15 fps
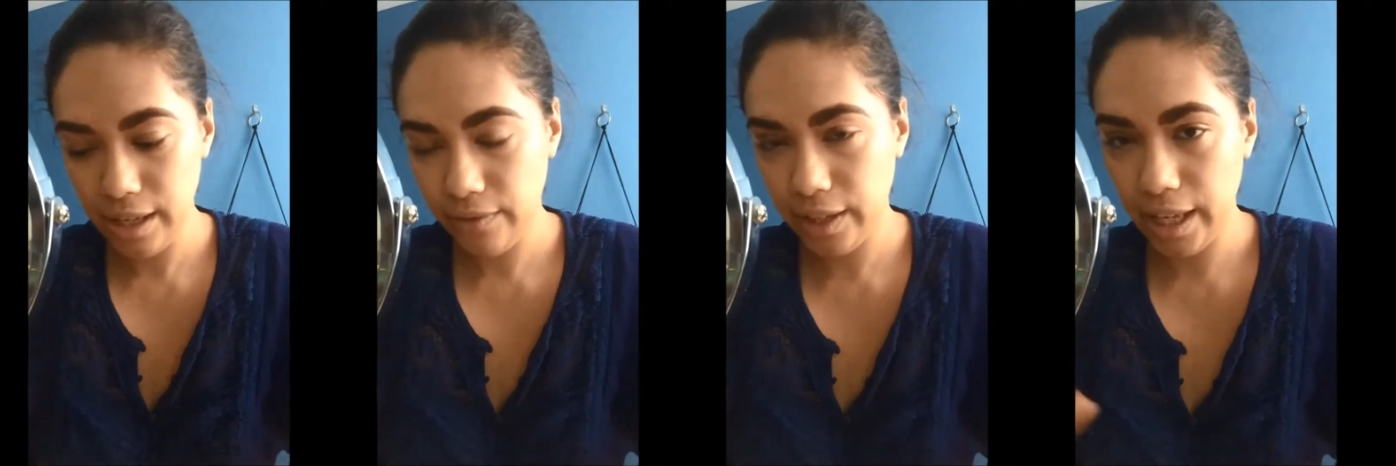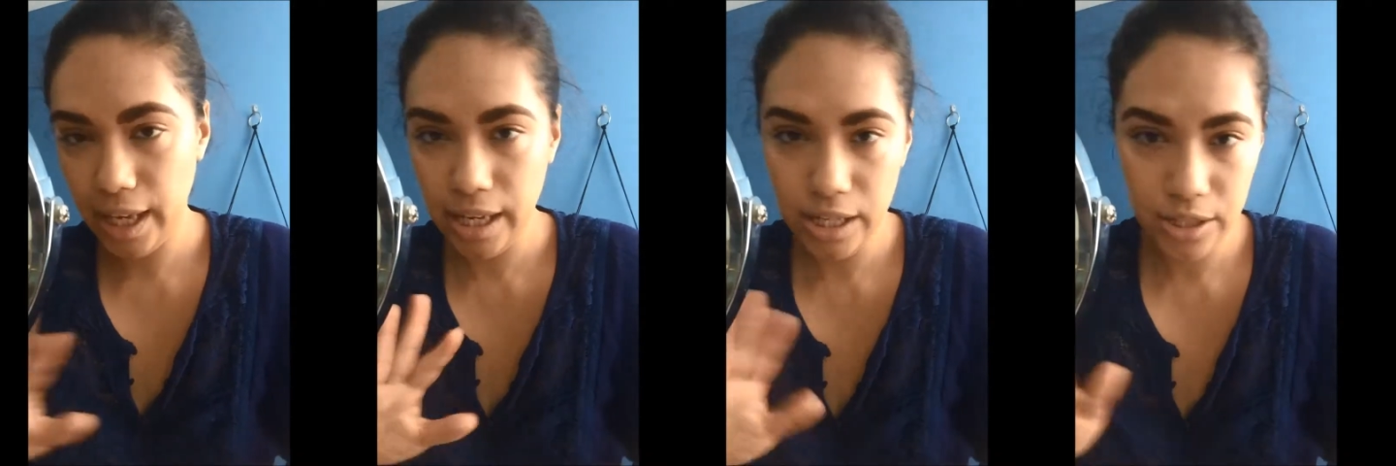They have
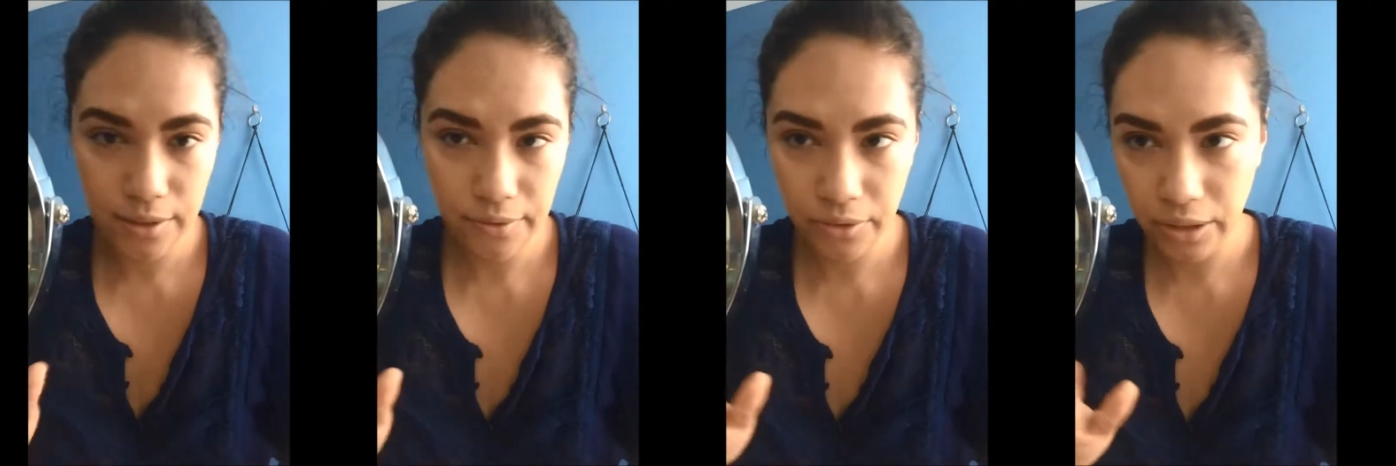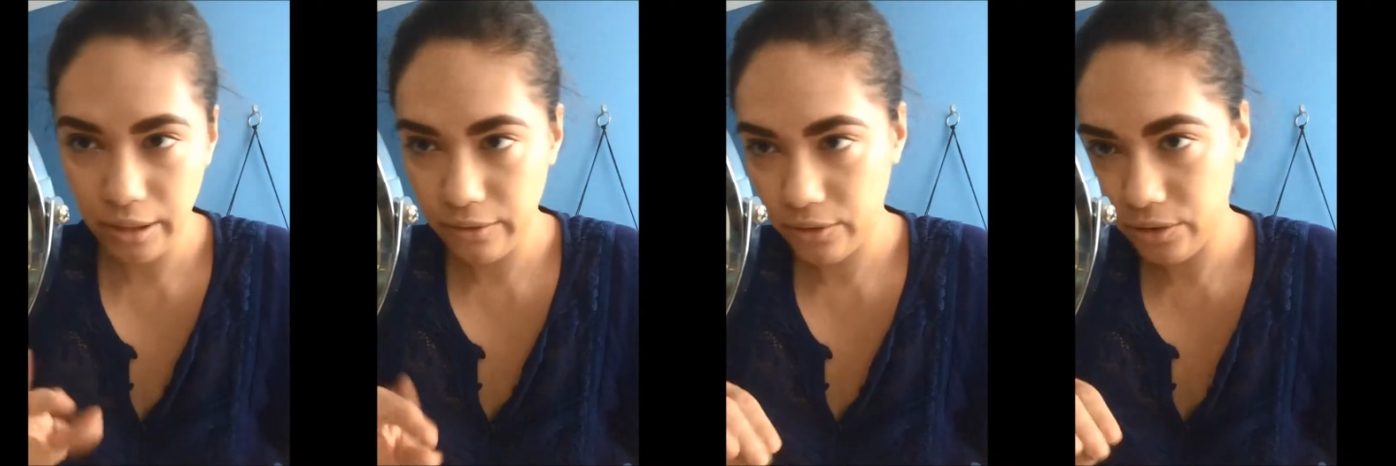like Asian
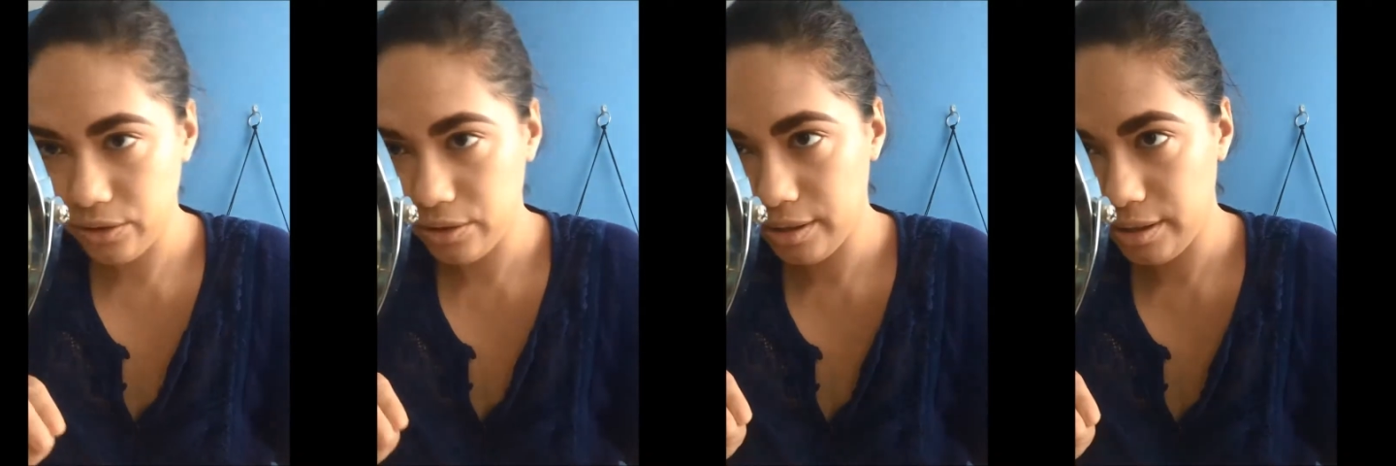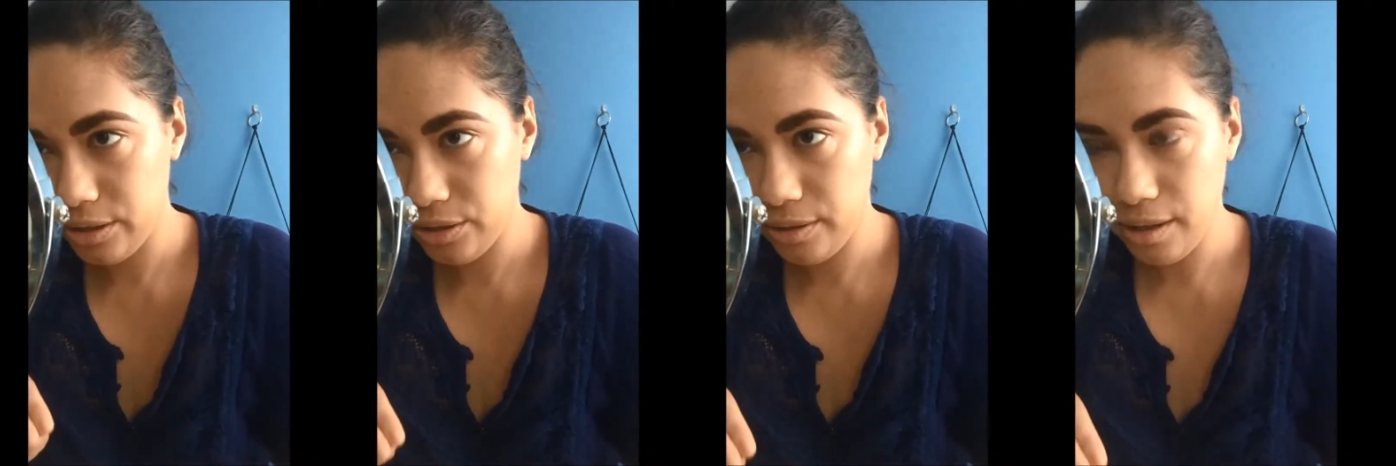
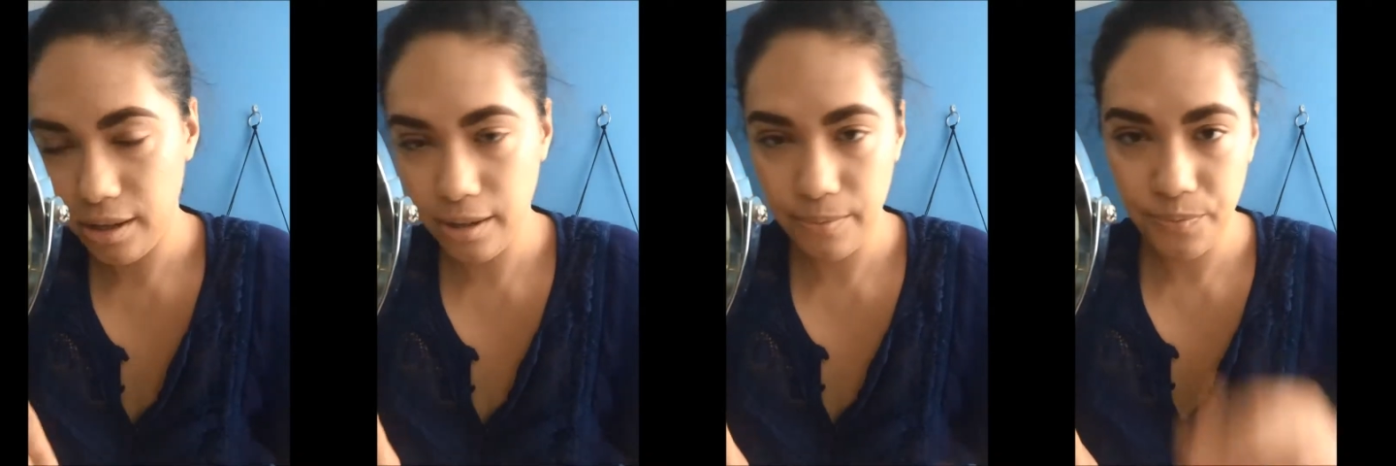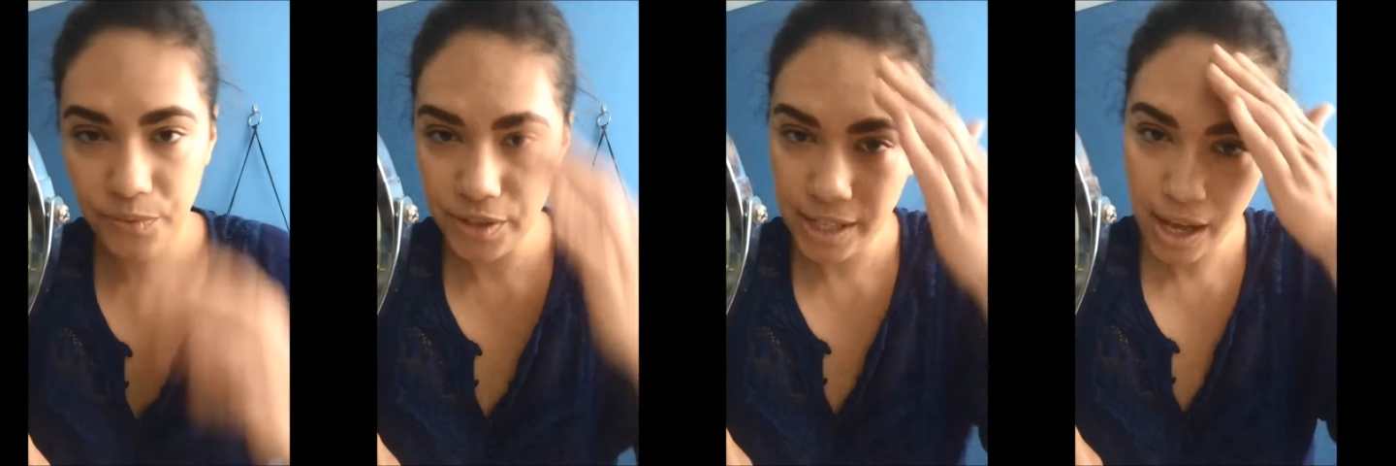flavors,
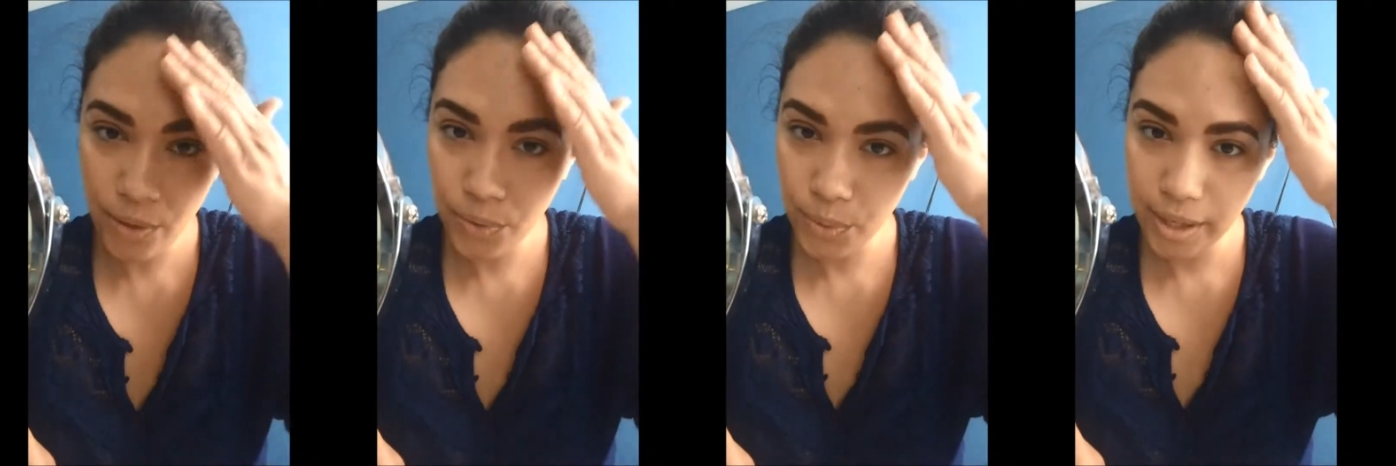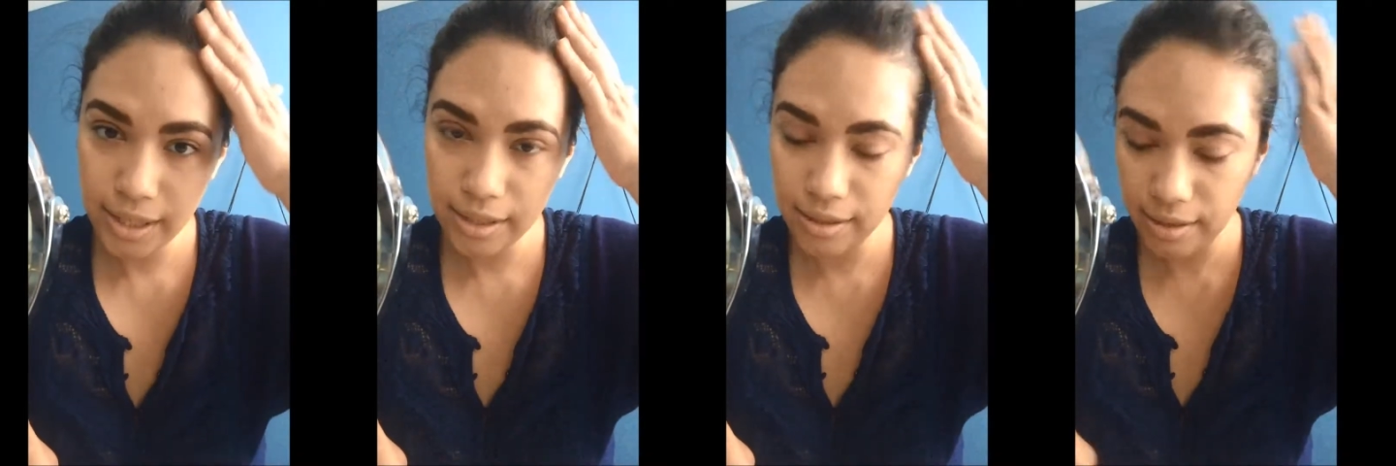
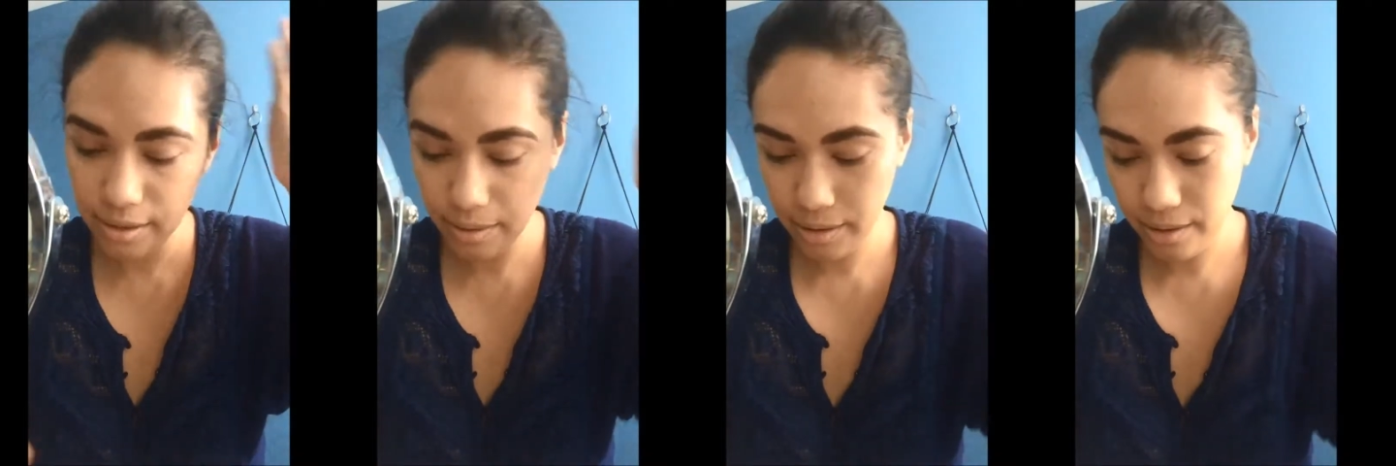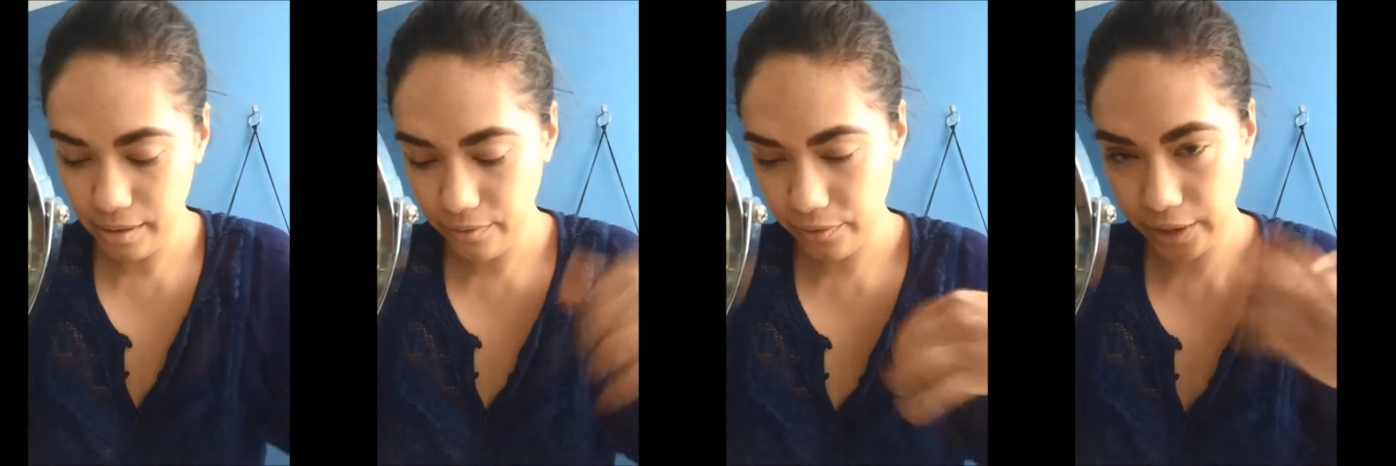Southwest